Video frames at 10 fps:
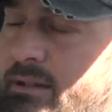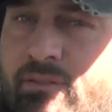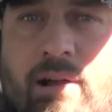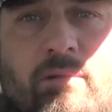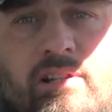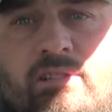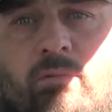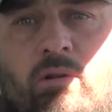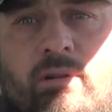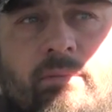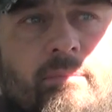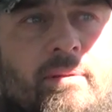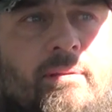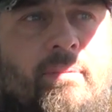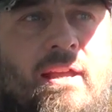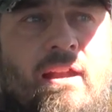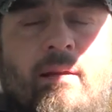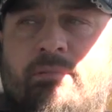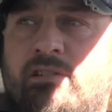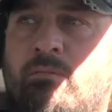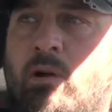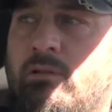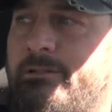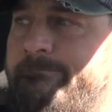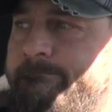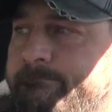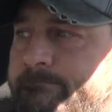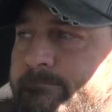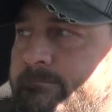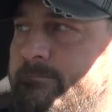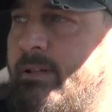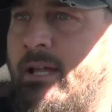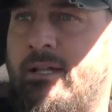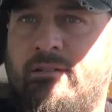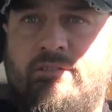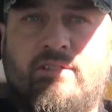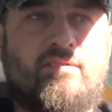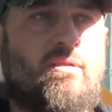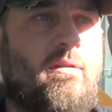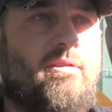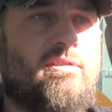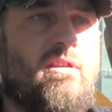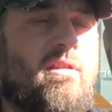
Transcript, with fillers: If I want to smoke, it'll be me picking up a smoke and just throwing this